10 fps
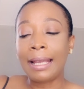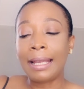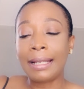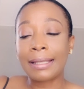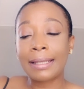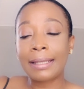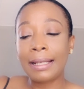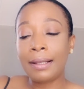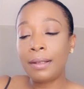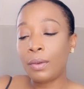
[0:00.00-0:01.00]
it's
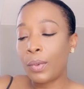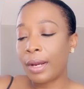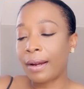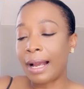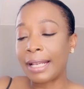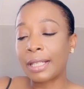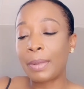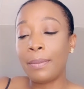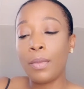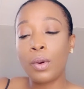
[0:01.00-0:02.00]
still where I
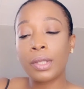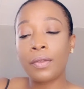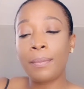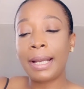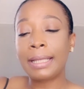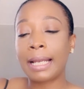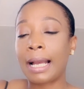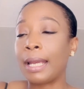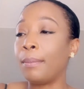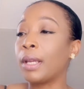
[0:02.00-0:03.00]
spend most of my
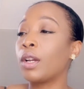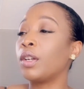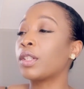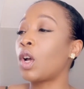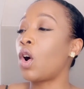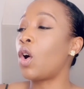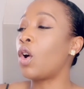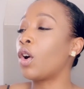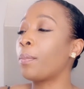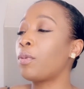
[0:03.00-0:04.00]
time because
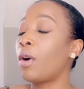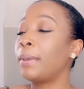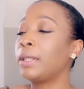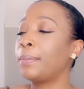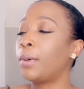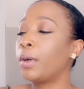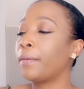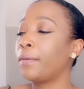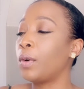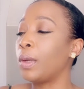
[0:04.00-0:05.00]
our property
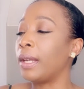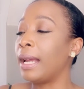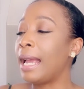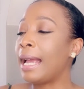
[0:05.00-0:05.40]
portfolio